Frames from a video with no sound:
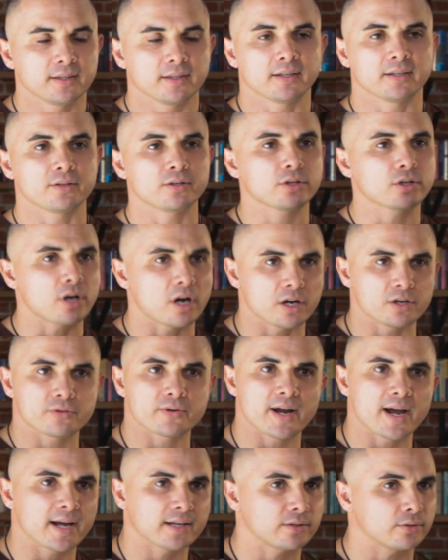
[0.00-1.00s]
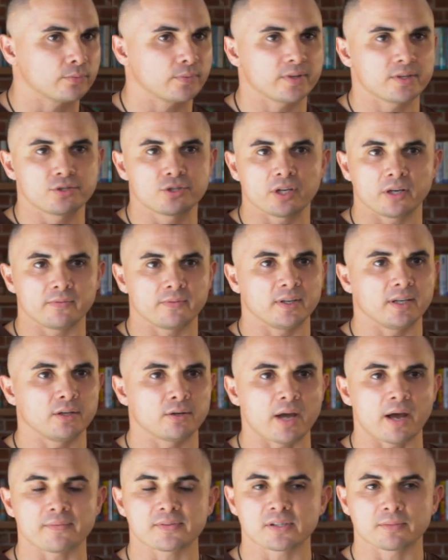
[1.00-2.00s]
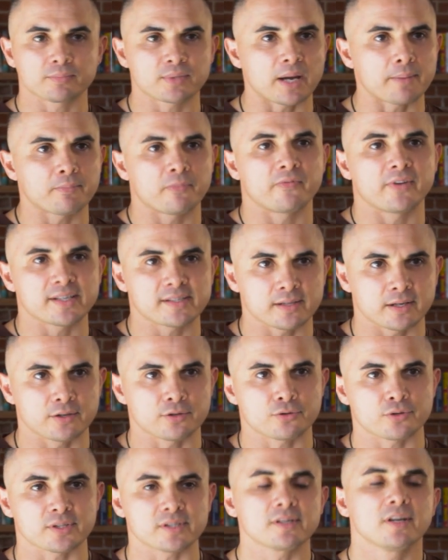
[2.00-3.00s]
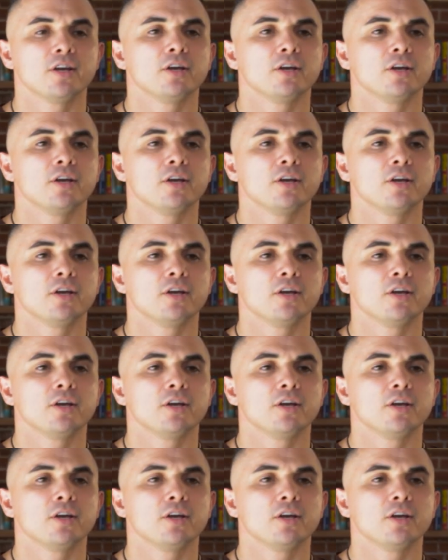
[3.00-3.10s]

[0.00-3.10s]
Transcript: under contract or with a JV, you have some type of vested interest,